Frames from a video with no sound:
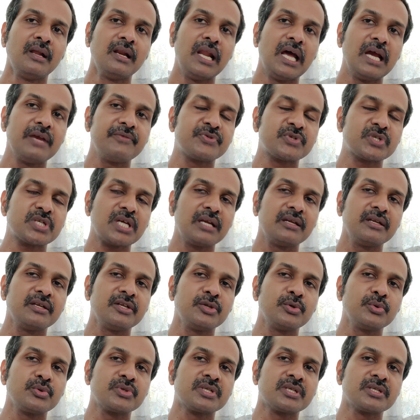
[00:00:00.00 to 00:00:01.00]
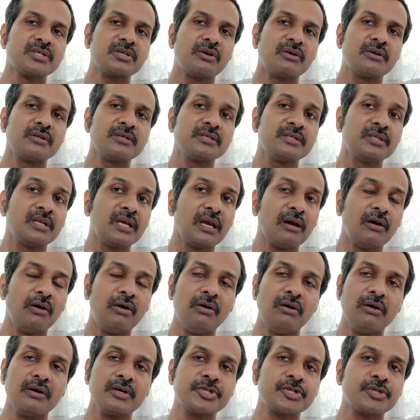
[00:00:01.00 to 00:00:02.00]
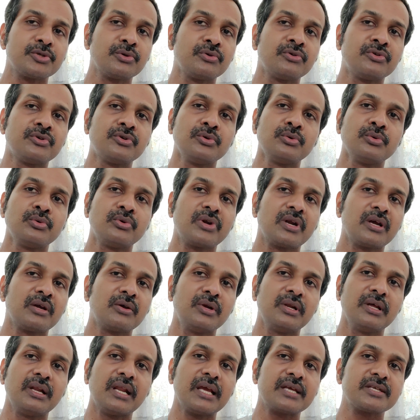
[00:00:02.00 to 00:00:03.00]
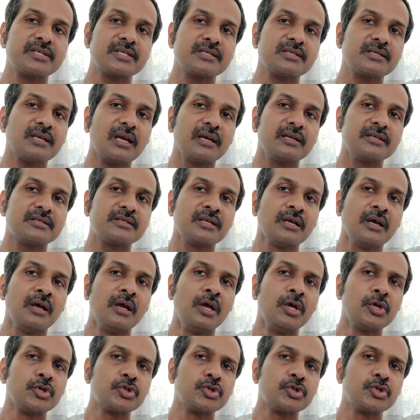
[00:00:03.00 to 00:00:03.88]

lifestyle-induced disorders, they all should do regular exercise.